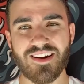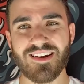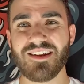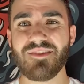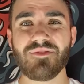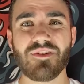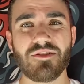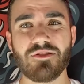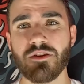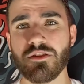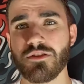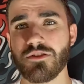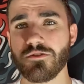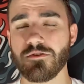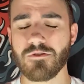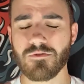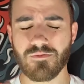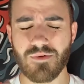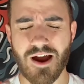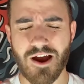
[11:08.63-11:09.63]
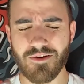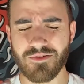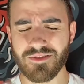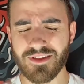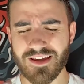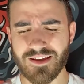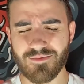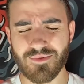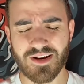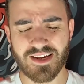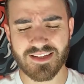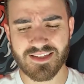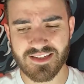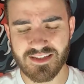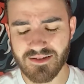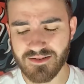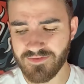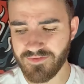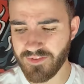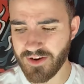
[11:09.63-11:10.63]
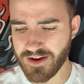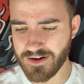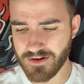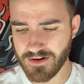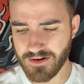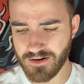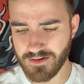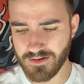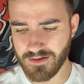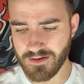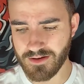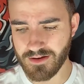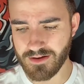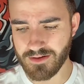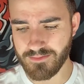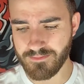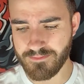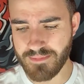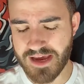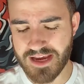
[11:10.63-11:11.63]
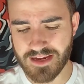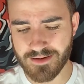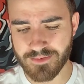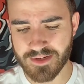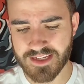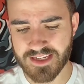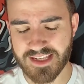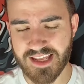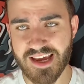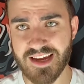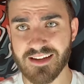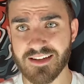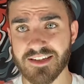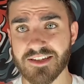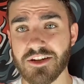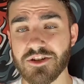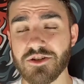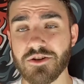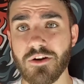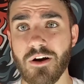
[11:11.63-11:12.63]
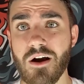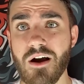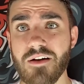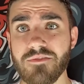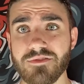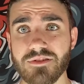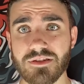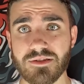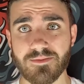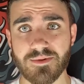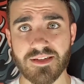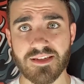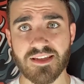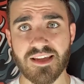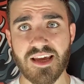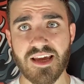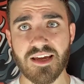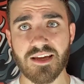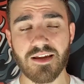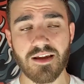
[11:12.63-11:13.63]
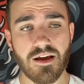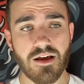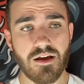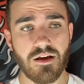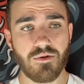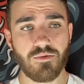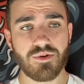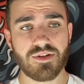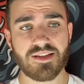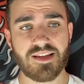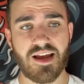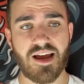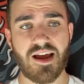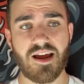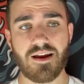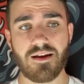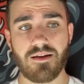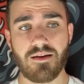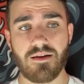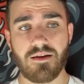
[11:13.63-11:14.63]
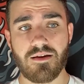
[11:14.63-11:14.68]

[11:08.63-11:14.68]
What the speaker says: And even in the third round, like when I see a fighter make a mistake, such an obvious mistake, was that